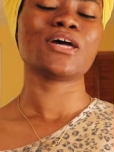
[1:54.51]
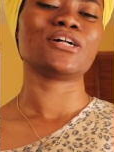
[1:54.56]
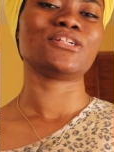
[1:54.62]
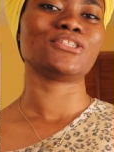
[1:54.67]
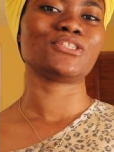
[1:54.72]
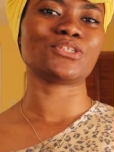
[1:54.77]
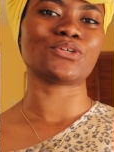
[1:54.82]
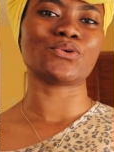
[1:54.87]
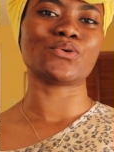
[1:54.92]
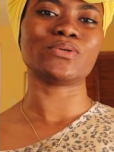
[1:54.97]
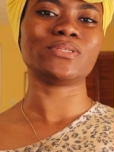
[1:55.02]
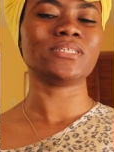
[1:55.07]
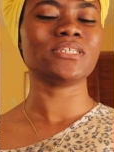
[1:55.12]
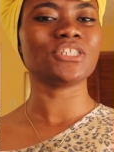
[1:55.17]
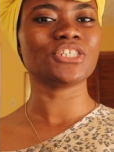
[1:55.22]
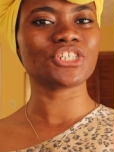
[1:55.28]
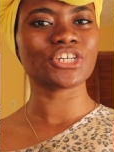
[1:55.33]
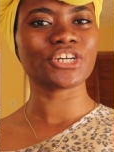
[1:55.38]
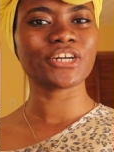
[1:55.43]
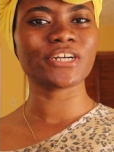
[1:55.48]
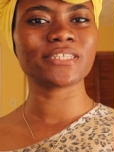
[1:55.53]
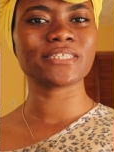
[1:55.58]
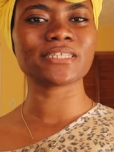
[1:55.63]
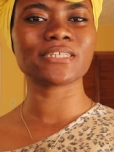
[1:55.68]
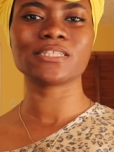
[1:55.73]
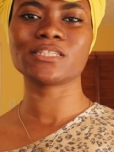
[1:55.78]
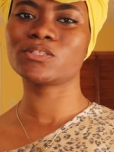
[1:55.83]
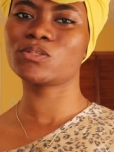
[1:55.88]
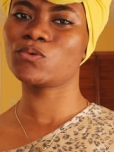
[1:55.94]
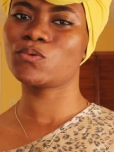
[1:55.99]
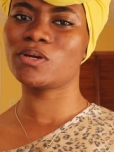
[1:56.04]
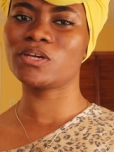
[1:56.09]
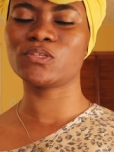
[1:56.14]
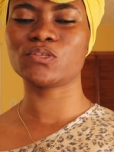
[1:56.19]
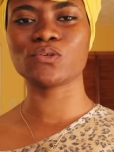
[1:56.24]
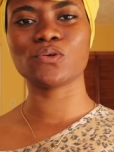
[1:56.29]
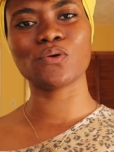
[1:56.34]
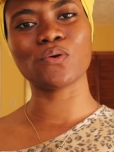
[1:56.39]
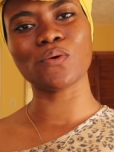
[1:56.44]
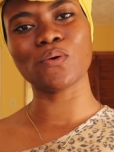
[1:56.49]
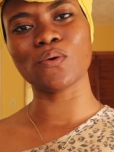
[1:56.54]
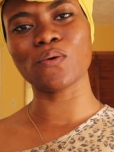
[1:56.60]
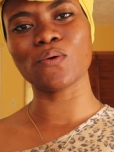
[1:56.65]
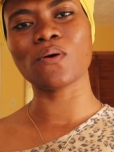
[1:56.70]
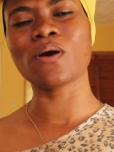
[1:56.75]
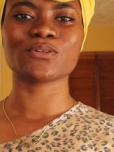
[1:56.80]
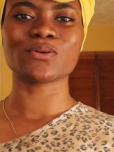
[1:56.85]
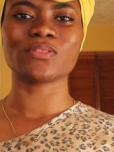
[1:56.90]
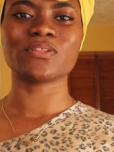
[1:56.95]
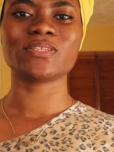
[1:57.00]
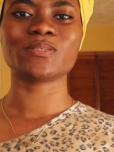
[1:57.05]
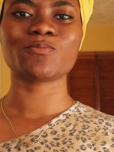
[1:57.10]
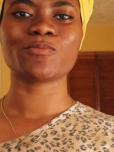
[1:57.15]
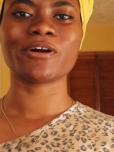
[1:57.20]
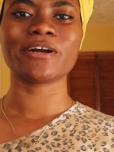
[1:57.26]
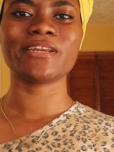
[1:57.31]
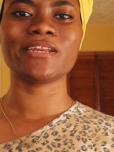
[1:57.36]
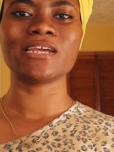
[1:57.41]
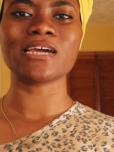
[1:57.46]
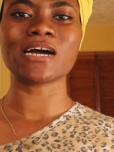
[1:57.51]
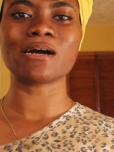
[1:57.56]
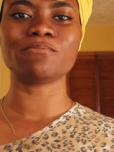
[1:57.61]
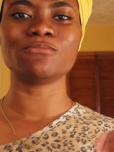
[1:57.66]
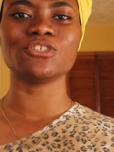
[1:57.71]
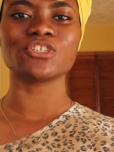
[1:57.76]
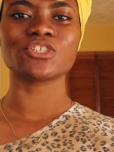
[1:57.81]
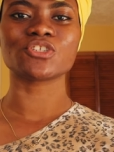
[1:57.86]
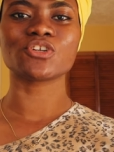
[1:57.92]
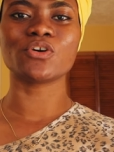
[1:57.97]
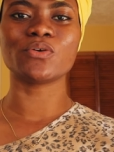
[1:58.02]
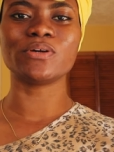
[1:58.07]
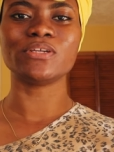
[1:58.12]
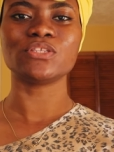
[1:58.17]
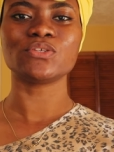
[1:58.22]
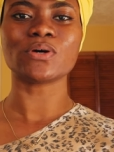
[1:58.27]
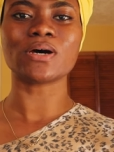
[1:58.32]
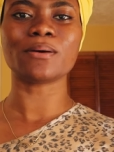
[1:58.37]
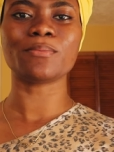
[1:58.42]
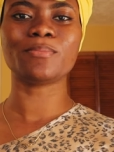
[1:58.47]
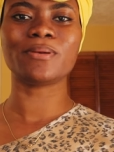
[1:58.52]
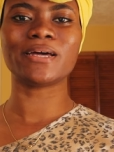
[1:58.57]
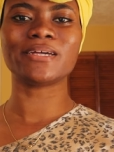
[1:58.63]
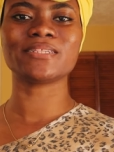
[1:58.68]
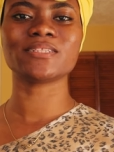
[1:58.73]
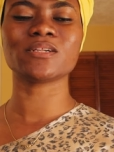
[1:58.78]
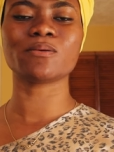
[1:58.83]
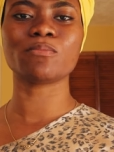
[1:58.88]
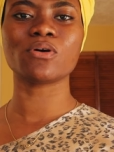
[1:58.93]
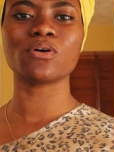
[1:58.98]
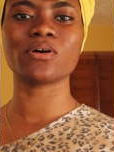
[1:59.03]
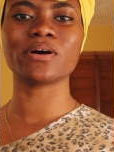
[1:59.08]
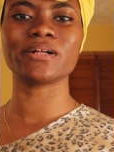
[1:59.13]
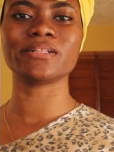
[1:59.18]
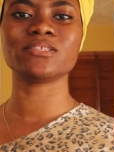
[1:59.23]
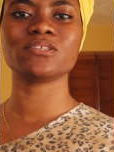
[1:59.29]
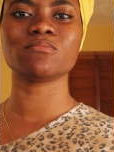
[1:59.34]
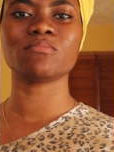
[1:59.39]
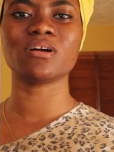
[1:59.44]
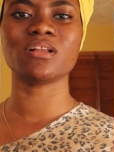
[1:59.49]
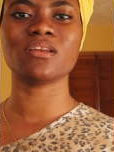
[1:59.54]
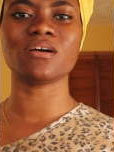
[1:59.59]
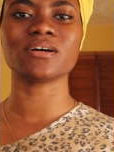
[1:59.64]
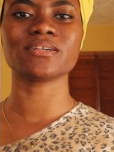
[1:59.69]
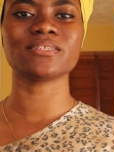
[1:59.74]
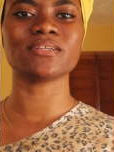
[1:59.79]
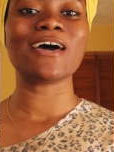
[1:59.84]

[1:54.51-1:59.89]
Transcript: So t-shirt is the way to go. So this morning I'm just going to apply some oil to my locks.